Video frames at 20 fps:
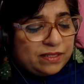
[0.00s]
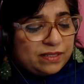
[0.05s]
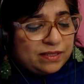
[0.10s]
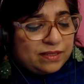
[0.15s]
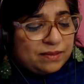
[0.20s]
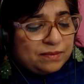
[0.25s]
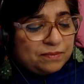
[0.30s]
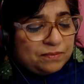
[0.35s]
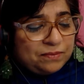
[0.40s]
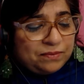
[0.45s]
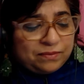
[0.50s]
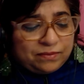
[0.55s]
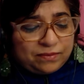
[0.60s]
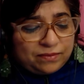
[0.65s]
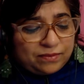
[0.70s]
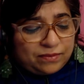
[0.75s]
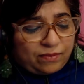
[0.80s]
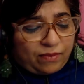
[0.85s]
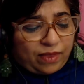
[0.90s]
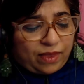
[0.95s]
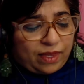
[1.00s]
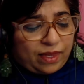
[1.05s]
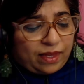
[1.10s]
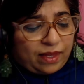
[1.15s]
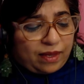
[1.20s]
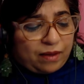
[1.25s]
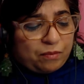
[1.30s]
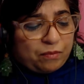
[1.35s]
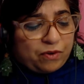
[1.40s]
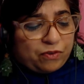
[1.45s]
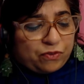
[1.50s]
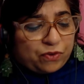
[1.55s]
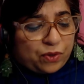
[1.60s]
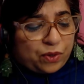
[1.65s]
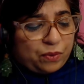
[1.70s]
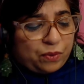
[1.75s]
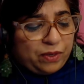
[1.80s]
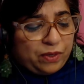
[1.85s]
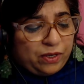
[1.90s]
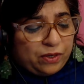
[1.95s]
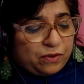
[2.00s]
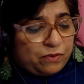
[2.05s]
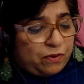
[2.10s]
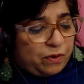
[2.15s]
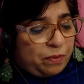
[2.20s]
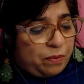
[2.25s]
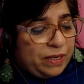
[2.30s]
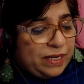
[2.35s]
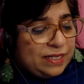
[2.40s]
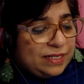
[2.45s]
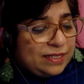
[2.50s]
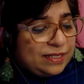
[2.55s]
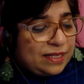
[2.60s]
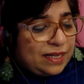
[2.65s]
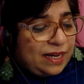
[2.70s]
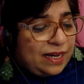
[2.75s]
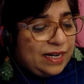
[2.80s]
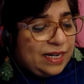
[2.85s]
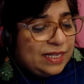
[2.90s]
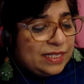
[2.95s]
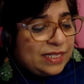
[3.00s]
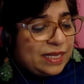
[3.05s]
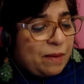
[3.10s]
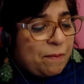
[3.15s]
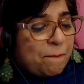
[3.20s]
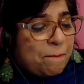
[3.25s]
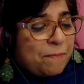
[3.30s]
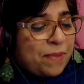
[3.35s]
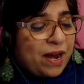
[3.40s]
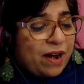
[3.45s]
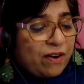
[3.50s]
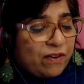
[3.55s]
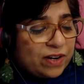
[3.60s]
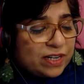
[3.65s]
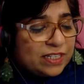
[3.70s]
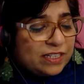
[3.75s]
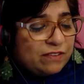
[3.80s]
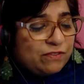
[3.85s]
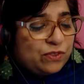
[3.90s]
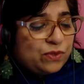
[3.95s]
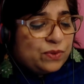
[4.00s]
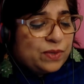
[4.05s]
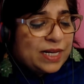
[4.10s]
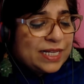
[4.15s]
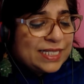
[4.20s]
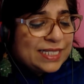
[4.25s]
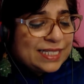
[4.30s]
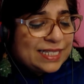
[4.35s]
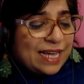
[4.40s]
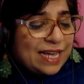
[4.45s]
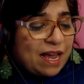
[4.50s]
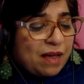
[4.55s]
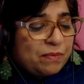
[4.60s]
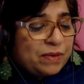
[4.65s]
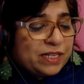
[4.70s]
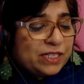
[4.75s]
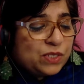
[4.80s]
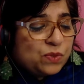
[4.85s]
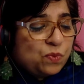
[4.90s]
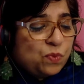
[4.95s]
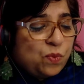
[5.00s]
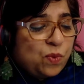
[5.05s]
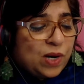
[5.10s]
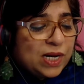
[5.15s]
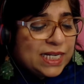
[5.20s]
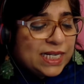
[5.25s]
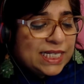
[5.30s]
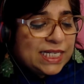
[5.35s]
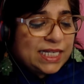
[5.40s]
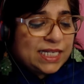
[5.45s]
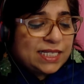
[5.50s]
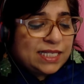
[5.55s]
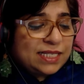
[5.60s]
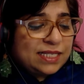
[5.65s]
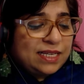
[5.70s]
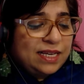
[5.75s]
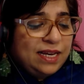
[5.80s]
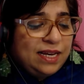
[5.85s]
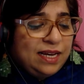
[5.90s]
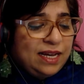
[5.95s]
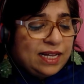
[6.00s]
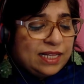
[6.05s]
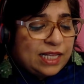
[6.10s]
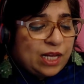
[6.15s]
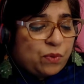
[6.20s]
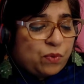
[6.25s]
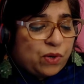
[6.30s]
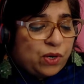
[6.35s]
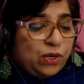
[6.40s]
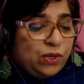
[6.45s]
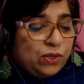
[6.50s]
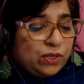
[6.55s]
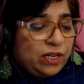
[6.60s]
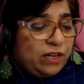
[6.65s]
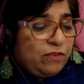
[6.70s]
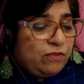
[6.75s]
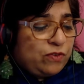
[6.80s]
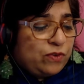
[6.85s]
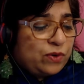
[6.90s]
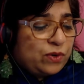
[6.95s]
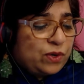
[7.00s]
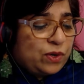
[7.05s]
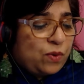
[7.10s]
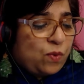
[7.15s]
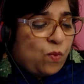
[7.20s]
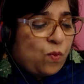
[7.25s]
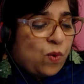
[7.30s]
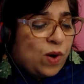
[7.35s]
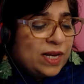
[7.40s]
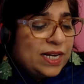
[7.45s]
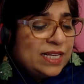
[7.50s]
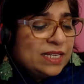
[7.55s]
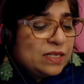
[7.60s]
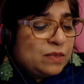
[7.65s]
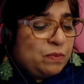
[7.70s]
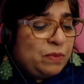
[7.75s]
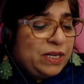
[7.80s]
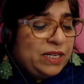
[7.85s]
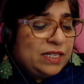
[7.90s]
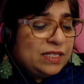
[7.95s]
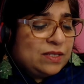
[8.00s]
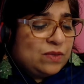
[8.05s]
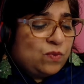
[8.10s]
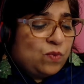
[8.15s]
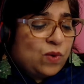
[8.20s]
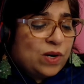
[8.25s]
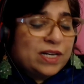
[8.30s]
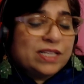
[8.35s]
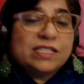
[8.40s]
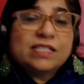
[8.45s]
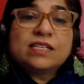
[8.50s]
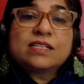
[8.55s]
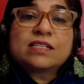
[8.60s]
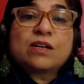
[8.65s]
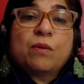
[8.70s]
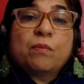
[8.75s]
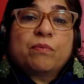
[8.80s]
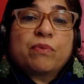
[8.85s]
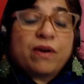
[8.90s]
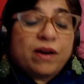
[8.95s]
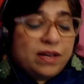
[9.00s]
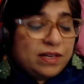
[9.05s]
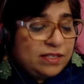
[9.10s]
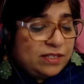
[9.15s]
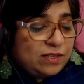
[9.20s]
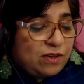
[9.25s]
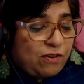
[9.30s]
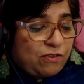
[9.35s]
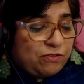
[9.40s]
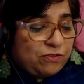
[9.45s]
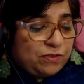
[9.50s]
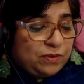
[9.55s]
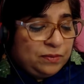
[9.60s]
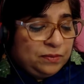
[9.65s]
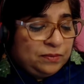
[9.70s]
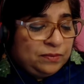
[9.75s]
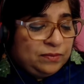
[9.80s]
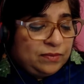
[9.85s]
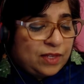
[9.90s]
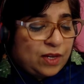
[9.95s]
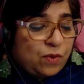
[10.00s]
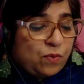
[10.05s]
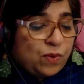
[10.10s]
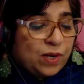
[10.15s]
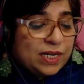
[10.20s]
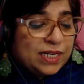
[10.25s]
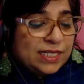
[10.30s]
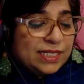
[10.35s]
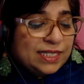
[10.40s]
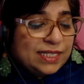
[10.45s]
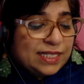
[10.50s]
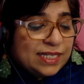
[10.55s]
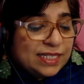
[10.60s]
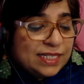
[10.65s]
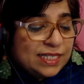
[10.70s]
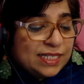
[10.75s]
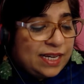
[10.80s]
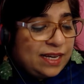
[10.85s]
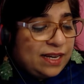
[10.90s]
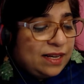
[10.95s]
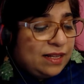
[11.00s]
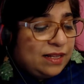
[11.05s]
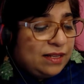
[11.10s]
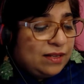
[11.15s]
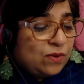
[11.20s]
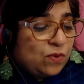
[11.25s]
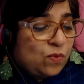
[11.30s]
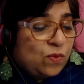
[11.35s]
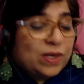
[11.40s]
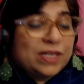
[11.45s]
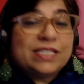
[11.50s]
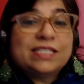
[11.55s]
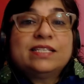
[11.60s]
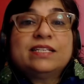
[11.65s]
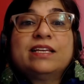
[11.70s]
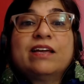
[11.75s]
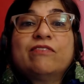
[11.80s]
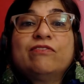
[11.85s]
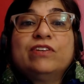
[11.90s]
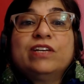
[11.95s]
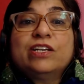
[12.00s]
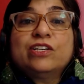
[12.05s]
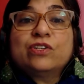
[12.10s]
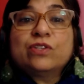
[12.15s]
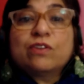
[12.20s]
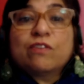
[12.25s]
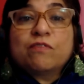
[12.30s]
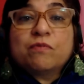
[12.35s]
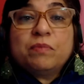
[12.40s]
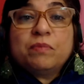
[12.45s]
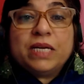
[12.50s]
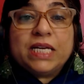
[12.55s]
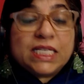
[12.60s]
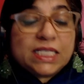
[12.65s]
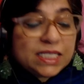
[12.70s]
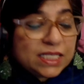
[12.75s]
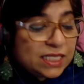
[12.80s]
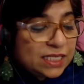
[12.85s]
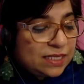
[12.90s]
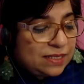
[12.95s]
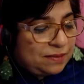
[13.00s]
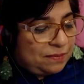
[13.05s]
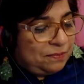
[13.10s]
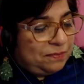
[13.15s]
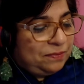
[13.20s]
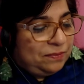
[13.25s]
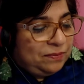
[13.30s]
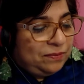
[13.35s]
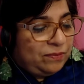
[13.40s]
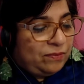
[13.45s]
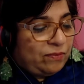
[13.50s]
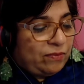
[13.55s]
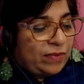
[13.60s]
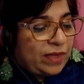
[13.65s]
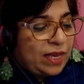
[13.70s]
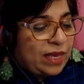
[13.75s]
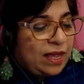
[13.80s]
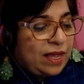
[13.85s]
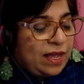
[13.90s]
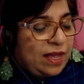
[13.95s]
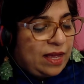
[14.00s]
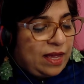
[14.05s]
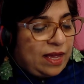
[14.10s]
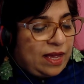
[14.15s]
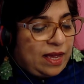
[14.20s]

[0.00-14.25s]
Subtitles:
Again, where is peace? Before we look for peace, it is imperative to establish what it is that we're looking for. What is peace? What does it comprise of? What does it entail? What is the definition of peace?